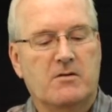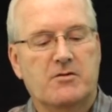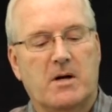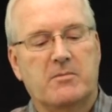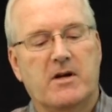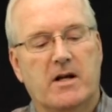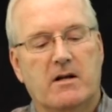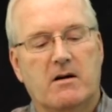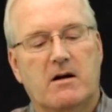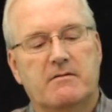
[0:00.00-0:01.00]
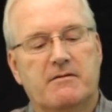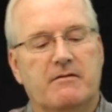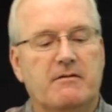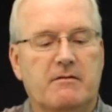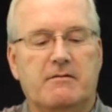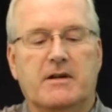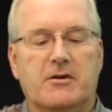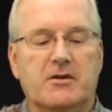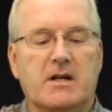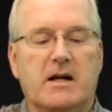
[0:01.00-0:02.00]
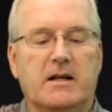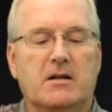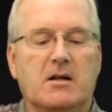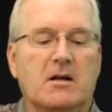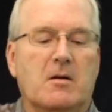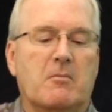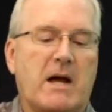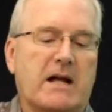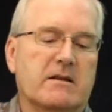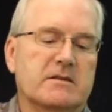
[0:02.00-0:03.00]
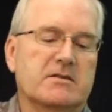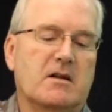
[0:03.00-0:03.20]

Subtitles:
Drop that off, finger tight, back this